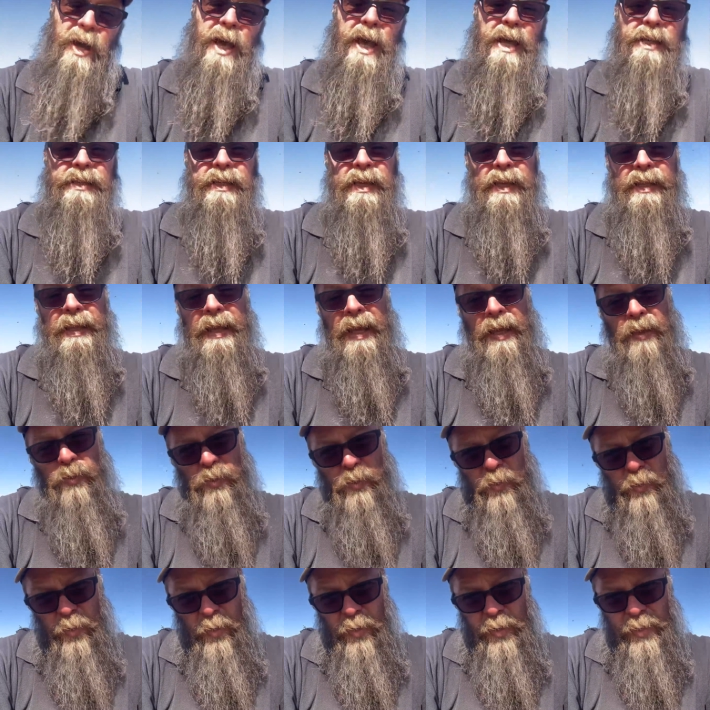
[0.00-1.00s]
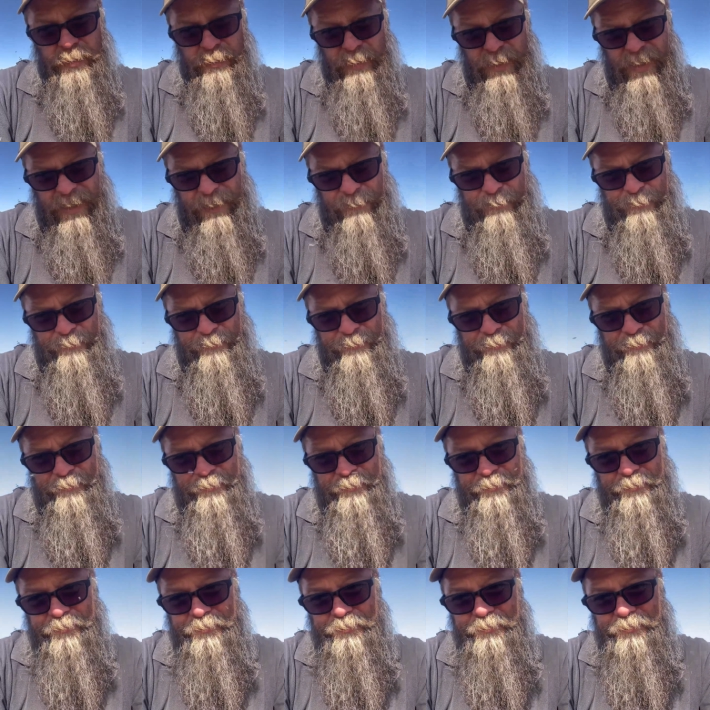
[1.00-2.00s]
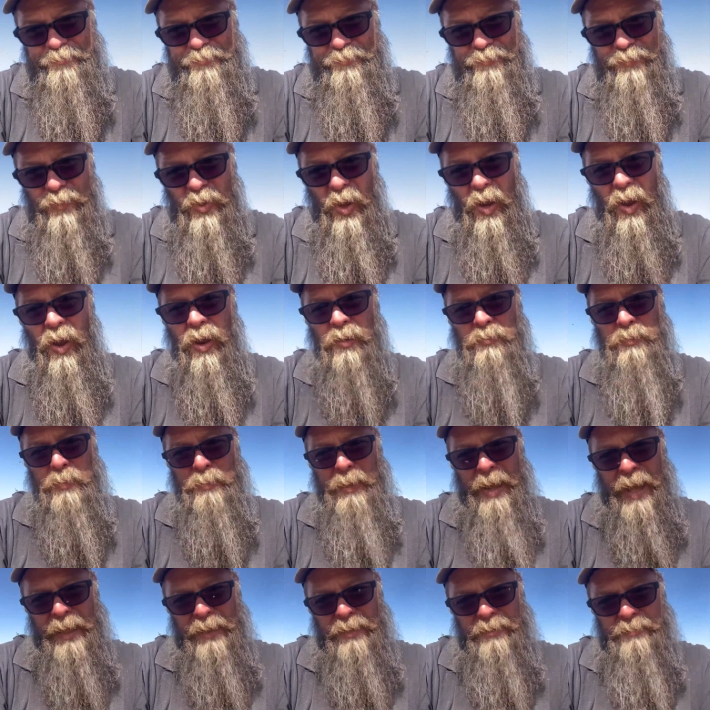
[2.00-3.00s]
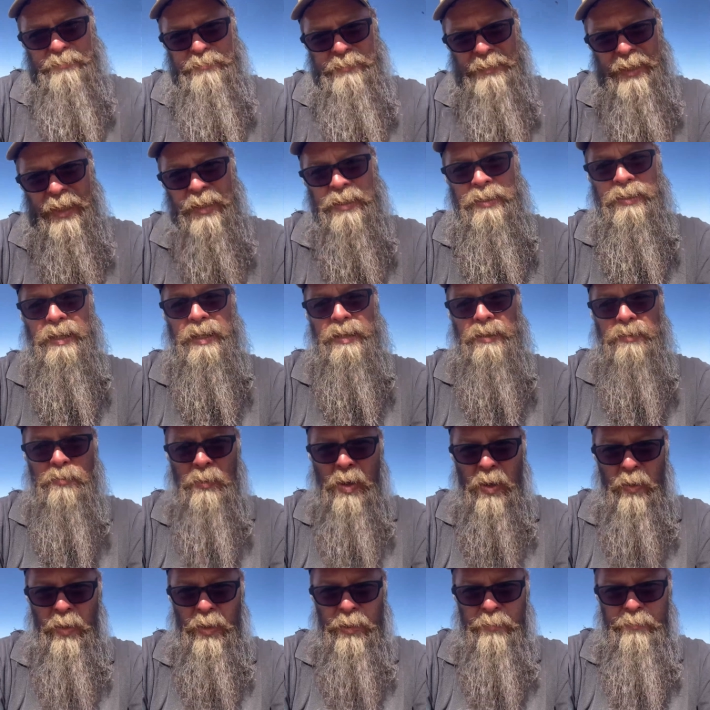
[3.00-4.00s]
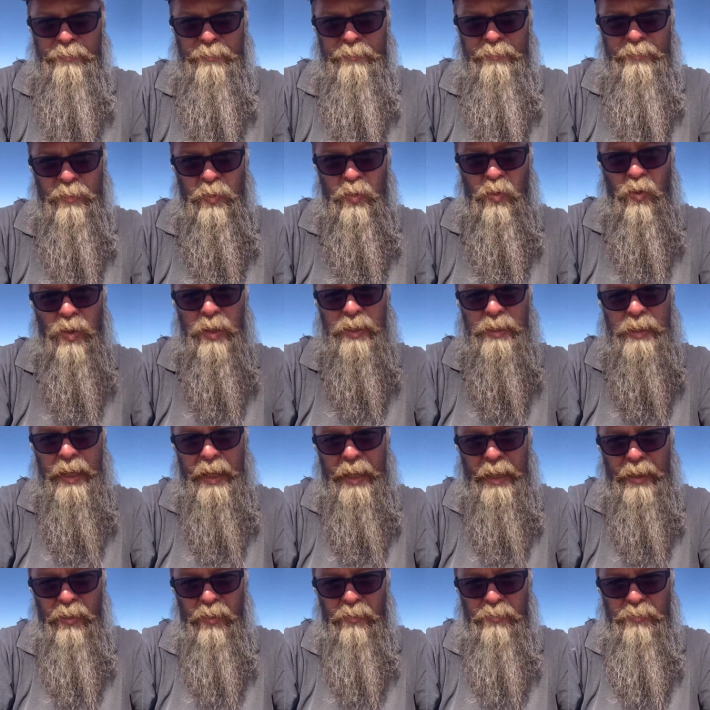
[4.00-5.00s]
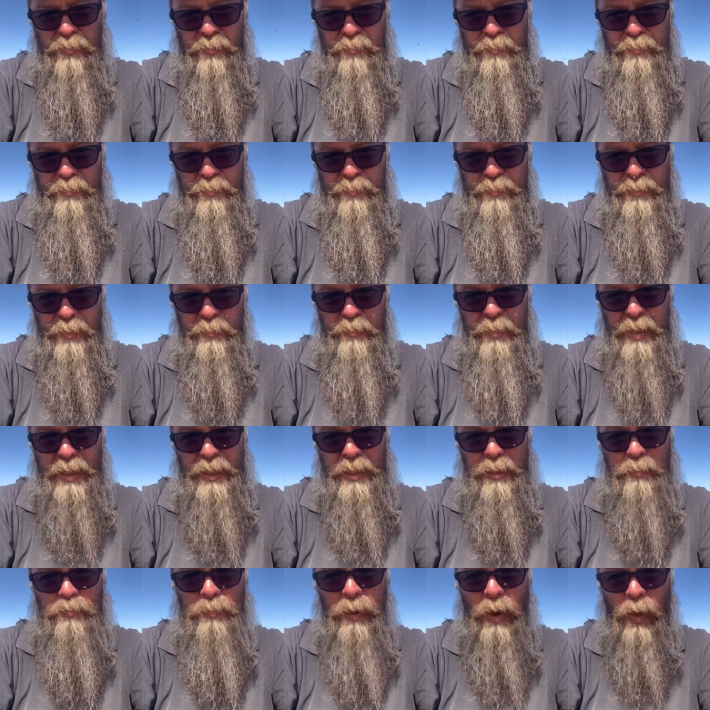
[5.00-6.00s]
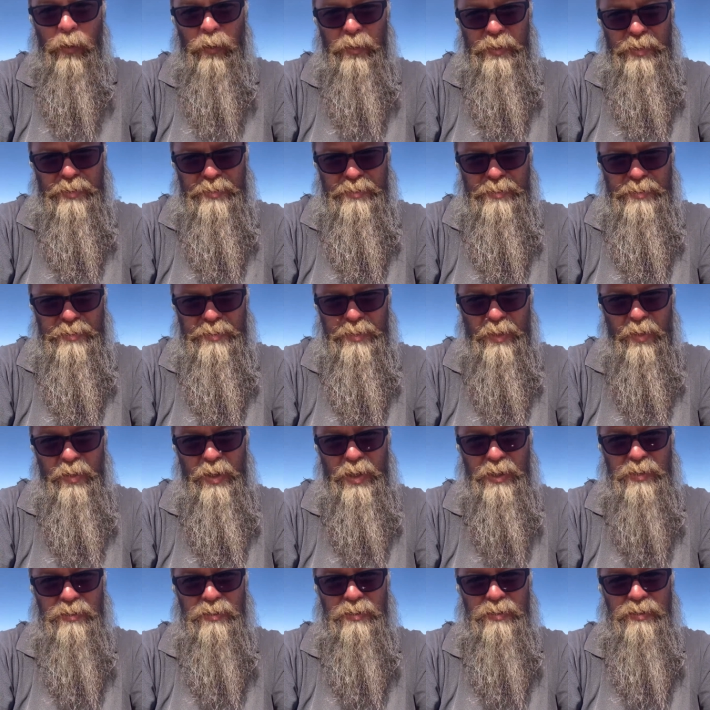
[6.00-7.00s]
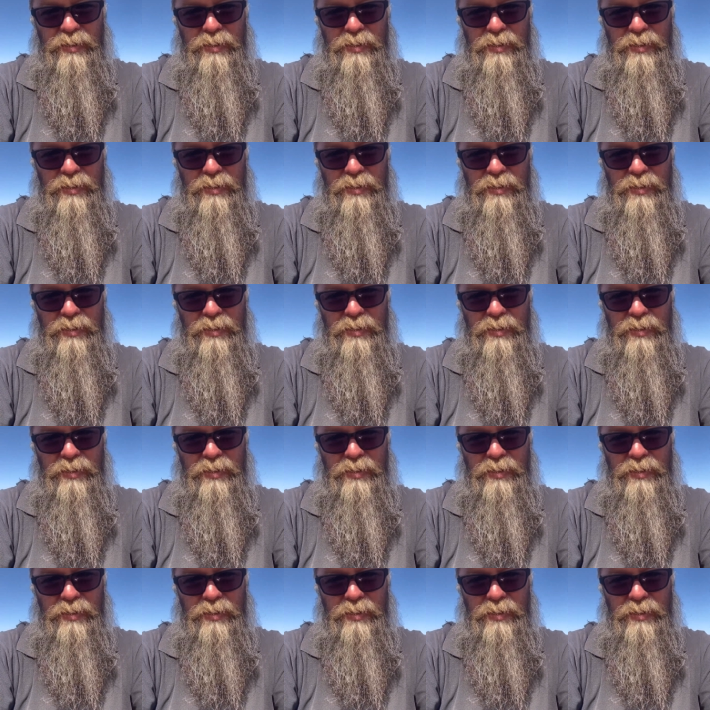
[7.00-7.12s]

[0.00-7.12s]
had to get the angle grinder out on my back underneath the mower, grind the head off the bloody bolt so I could